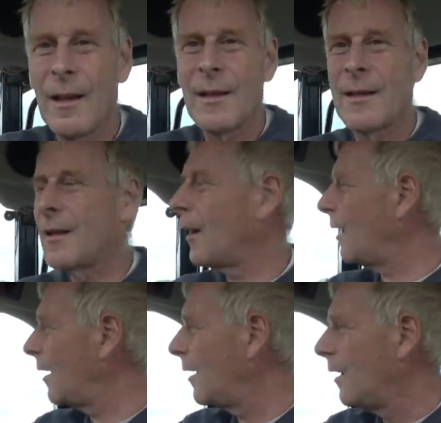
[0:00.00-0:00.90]
It's
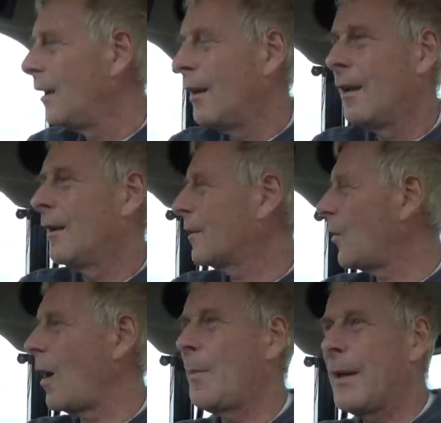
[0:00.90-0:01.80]

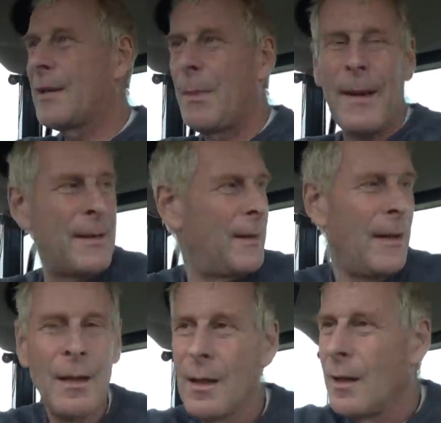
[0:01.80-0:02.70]
quite a big space in
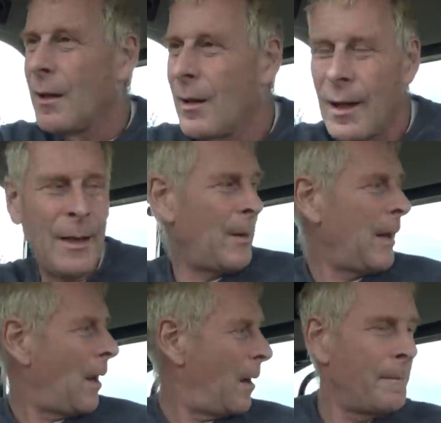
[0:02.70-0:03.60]
here. But
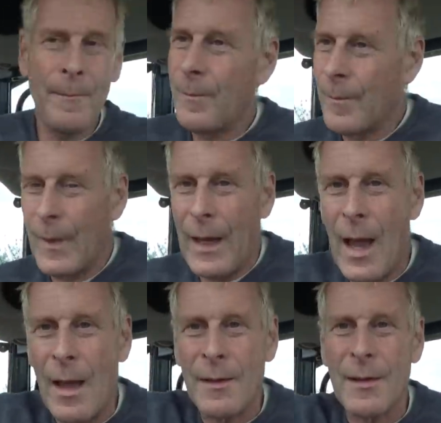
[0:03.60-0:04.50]
anyway,
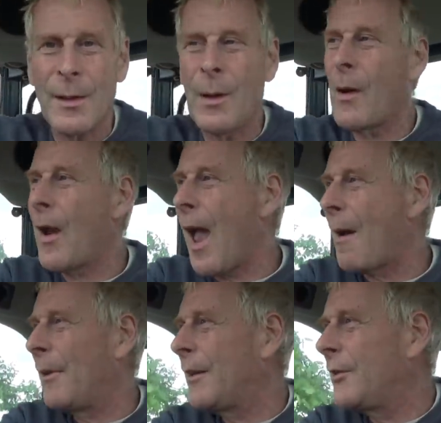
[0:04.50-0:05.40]
so here I
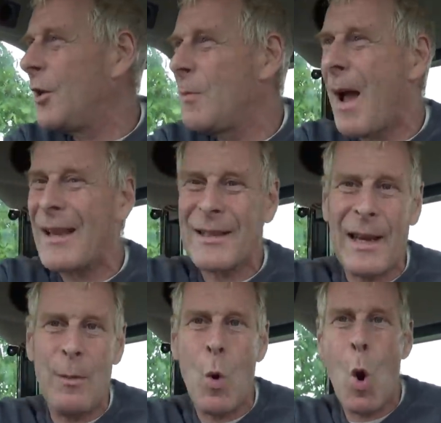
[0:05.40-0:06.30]
am in the new
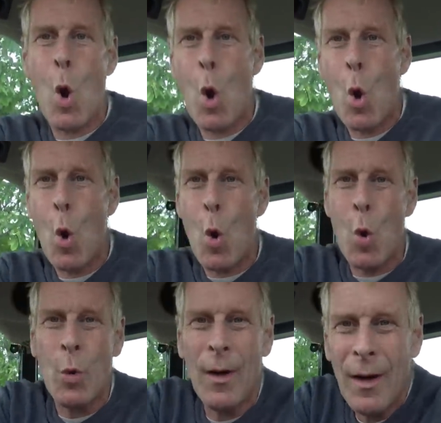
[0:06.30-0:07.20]
Massey.
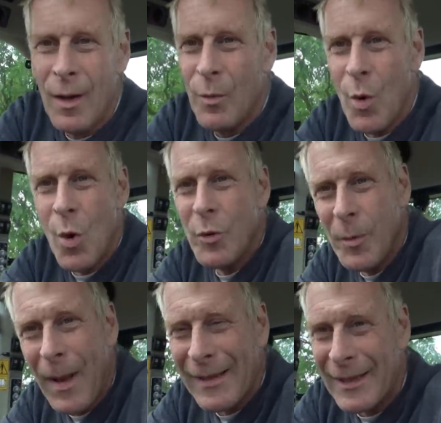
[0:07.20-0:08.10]
Woo,
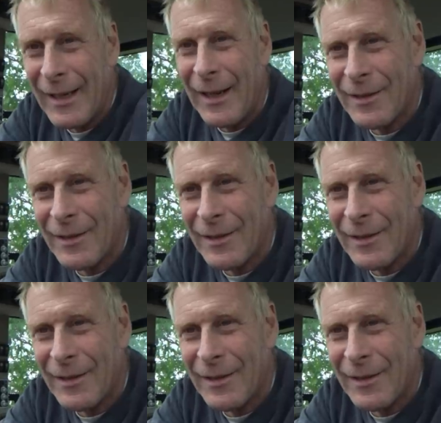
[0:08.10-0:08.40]
new Massey.